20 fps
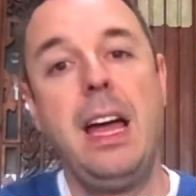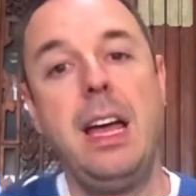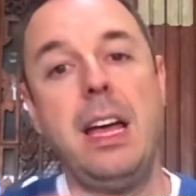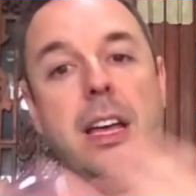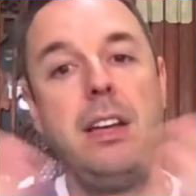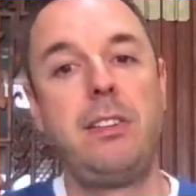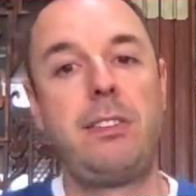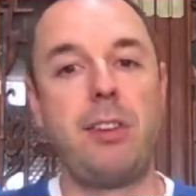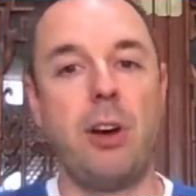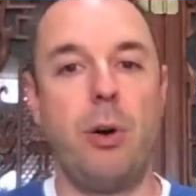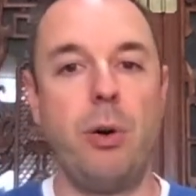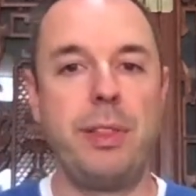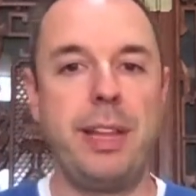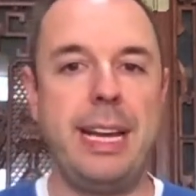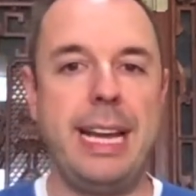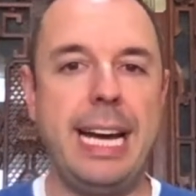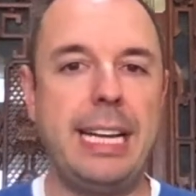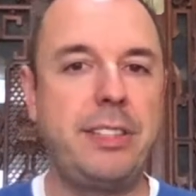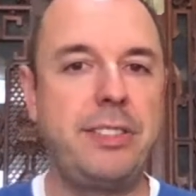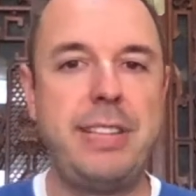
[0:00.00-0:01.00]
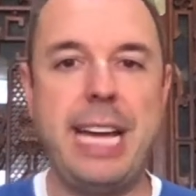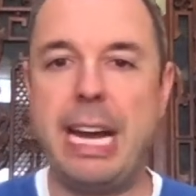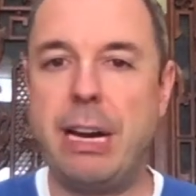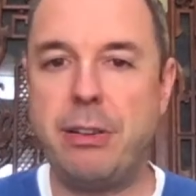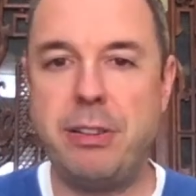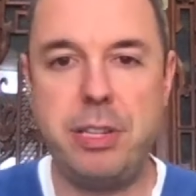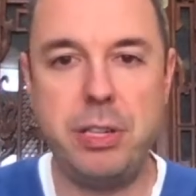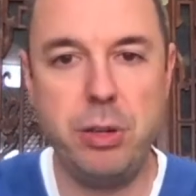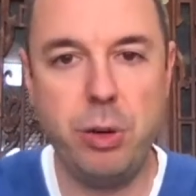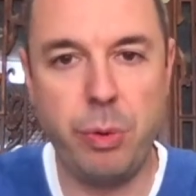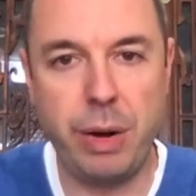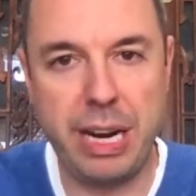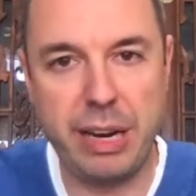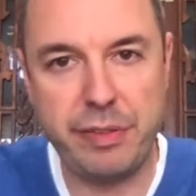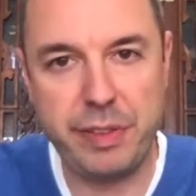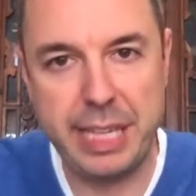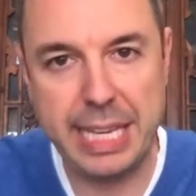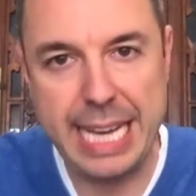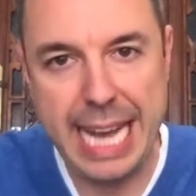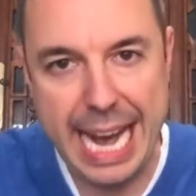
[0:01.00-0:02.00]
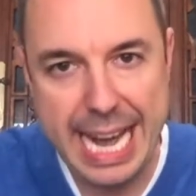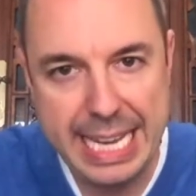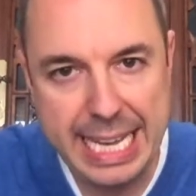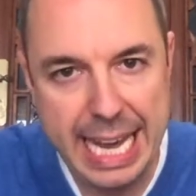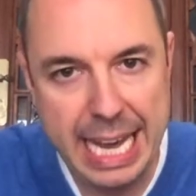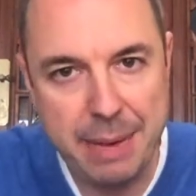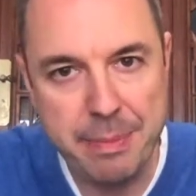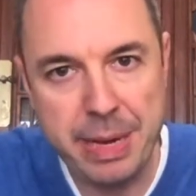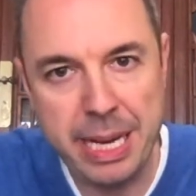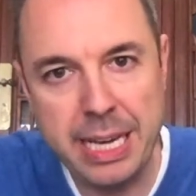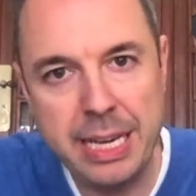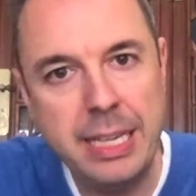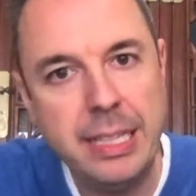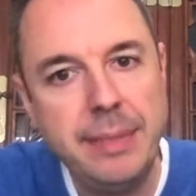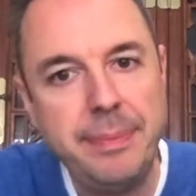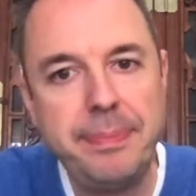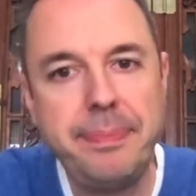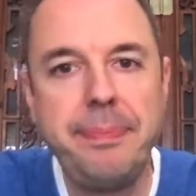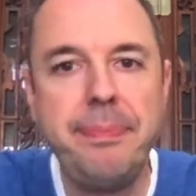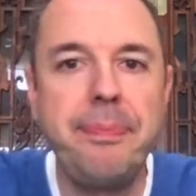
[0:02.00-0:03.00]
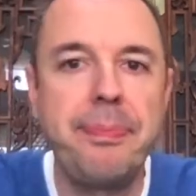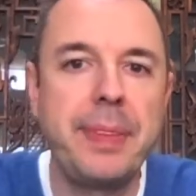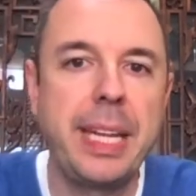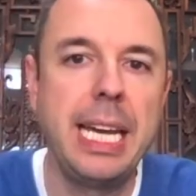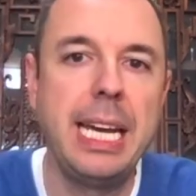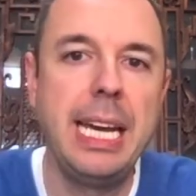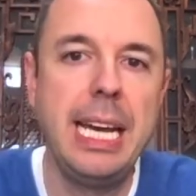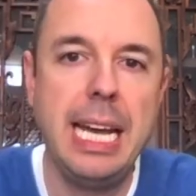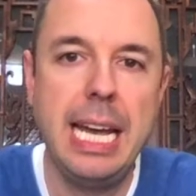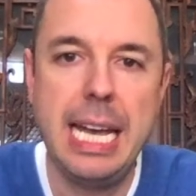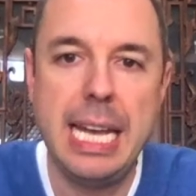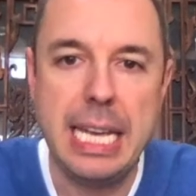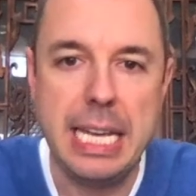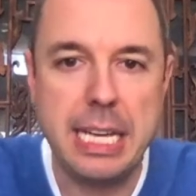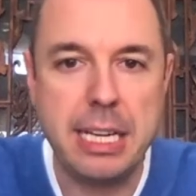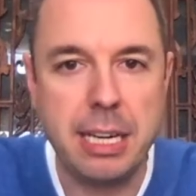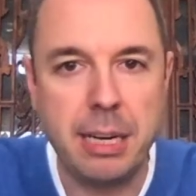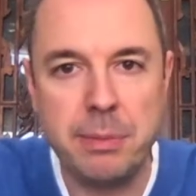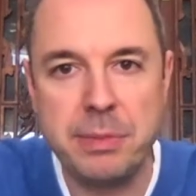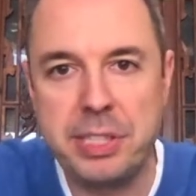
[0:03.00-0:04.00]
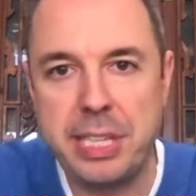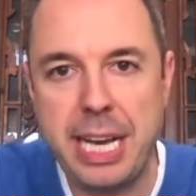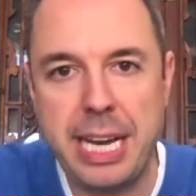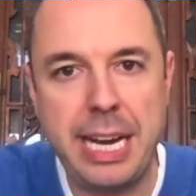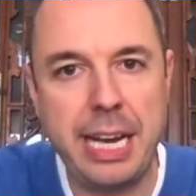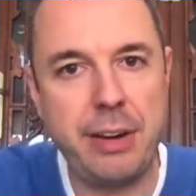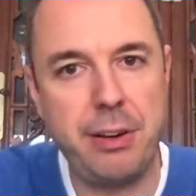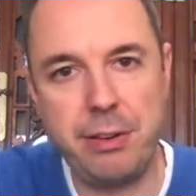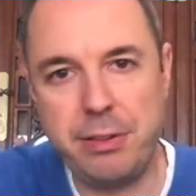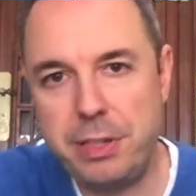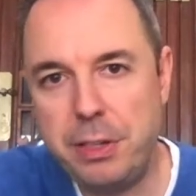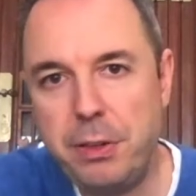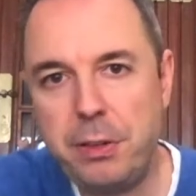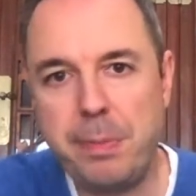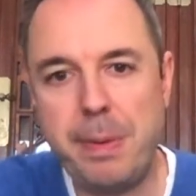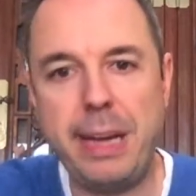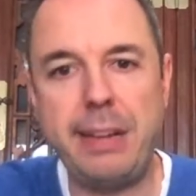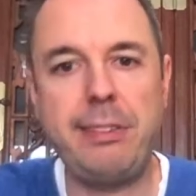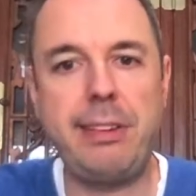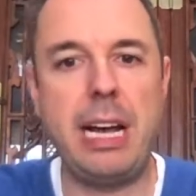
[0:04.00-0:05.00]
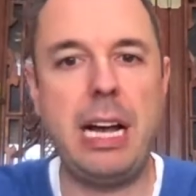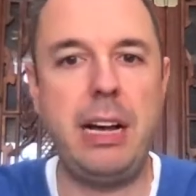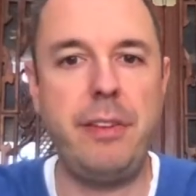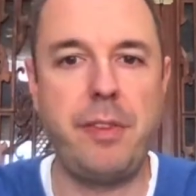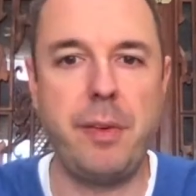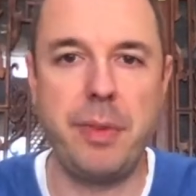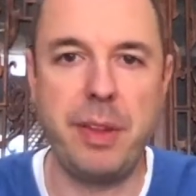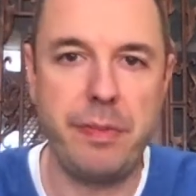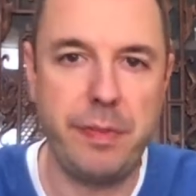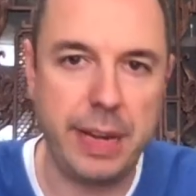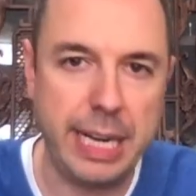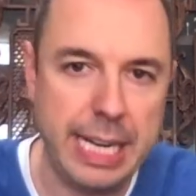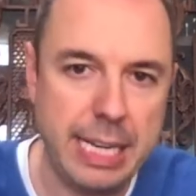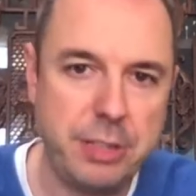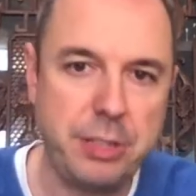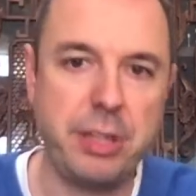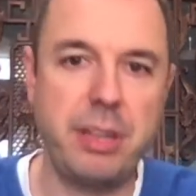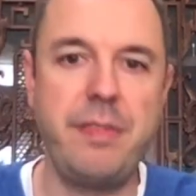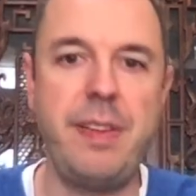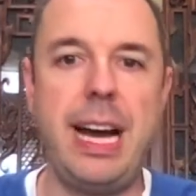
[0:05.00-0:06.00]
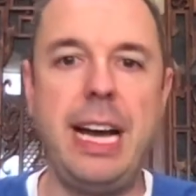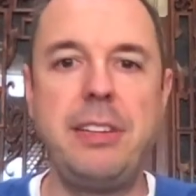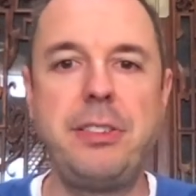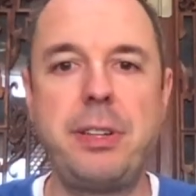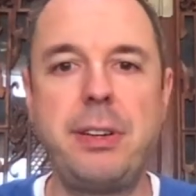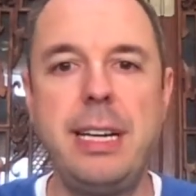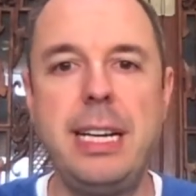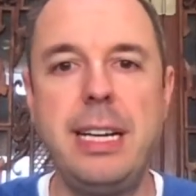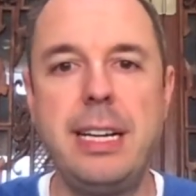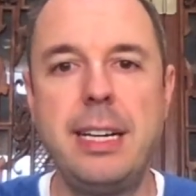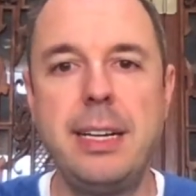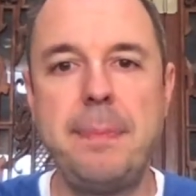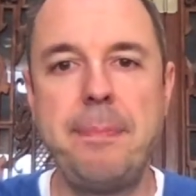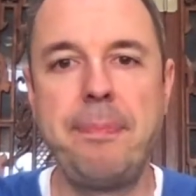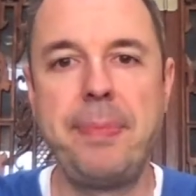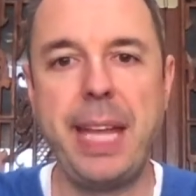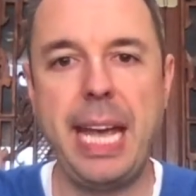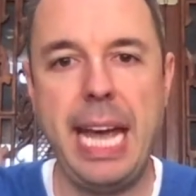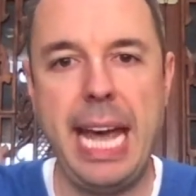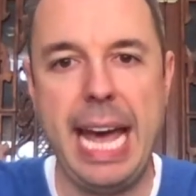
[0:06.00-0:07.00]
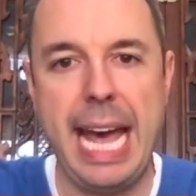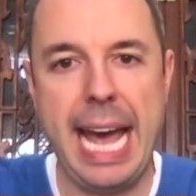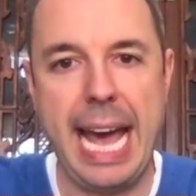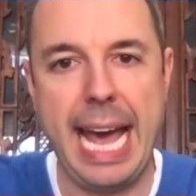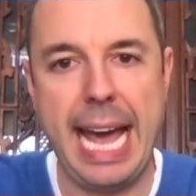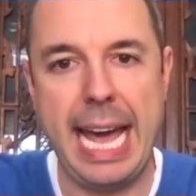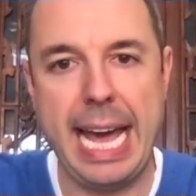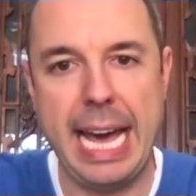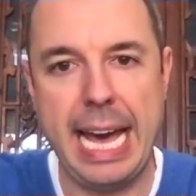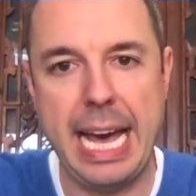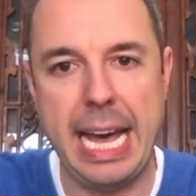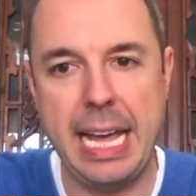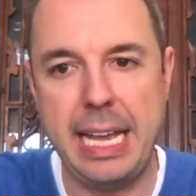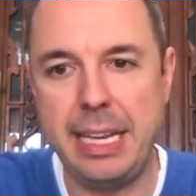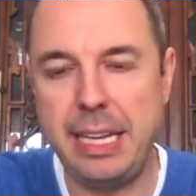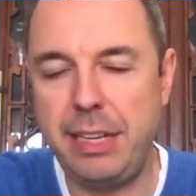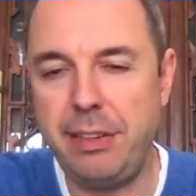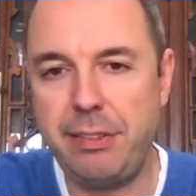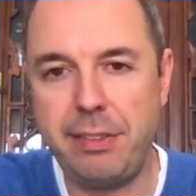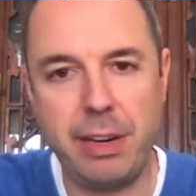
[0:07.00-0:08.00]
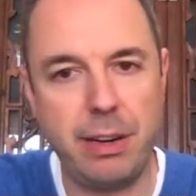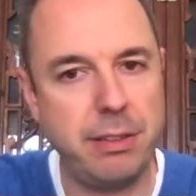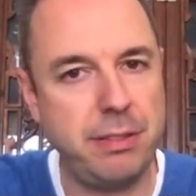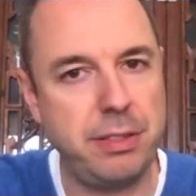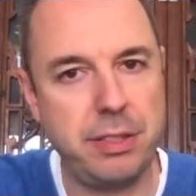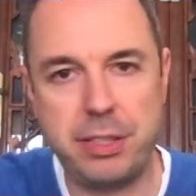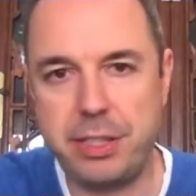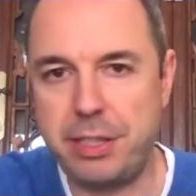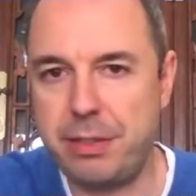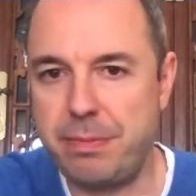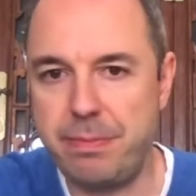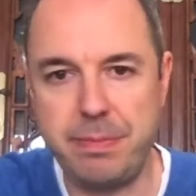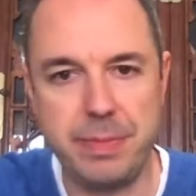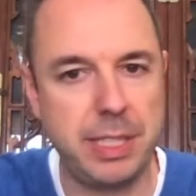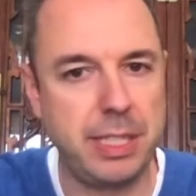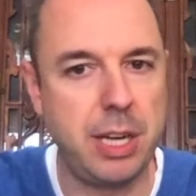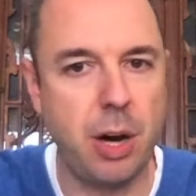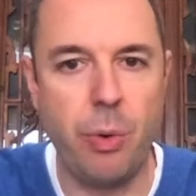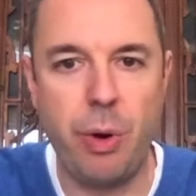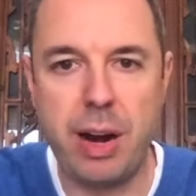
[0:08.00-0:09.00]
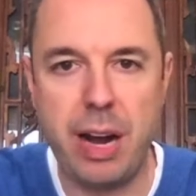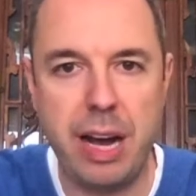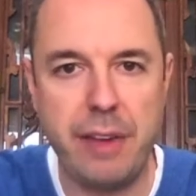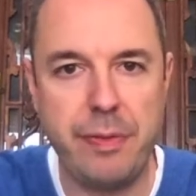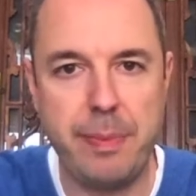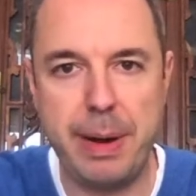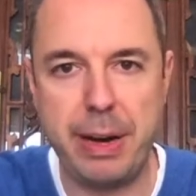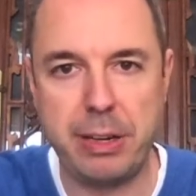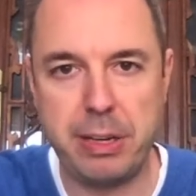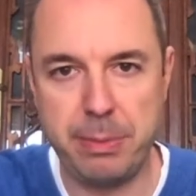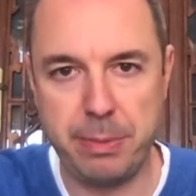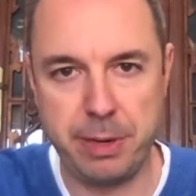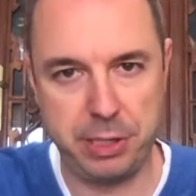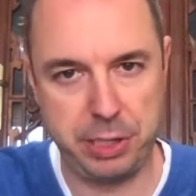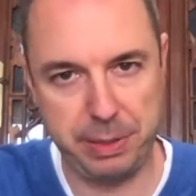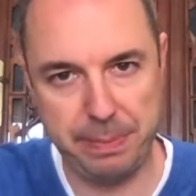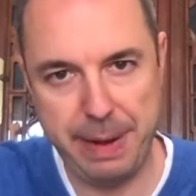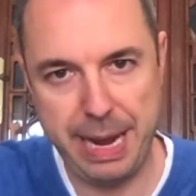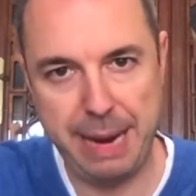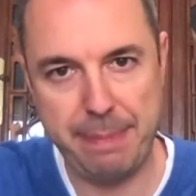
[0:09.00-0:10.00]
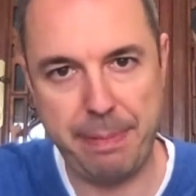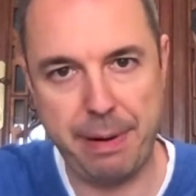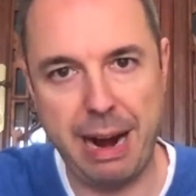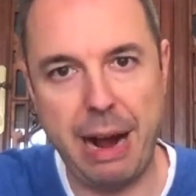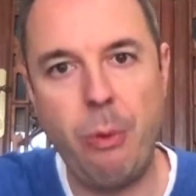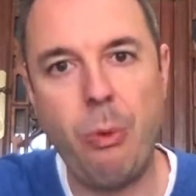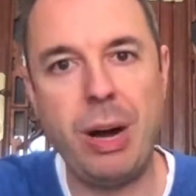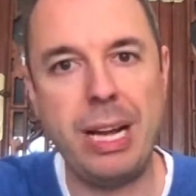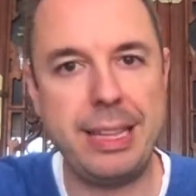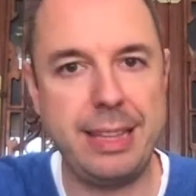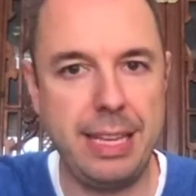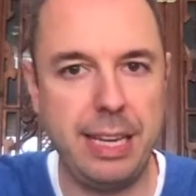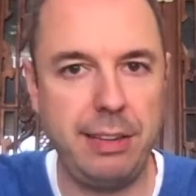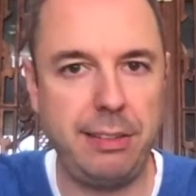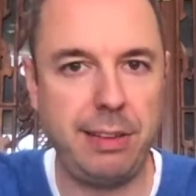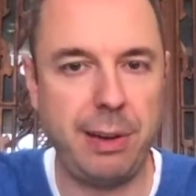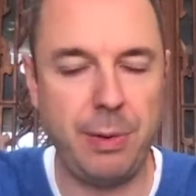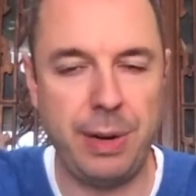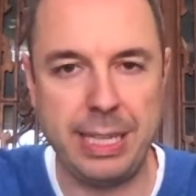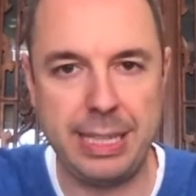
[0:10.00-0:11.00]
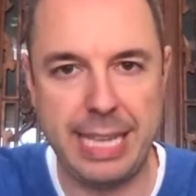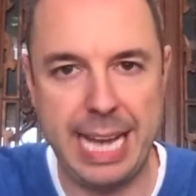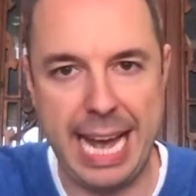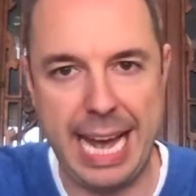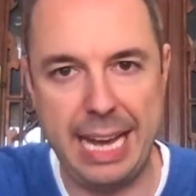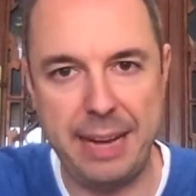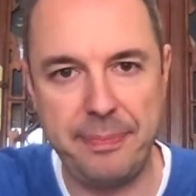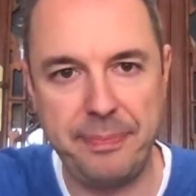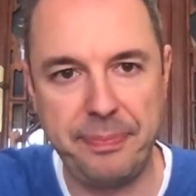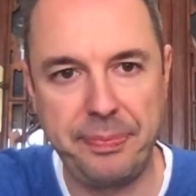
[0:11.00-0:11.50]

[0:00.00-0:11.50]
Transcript: So the next day or two, whenever the guy came in, he comes in, I introduce myself, I'm the financial advisor here, and he starts going off about commercial paper. I want this, I want that.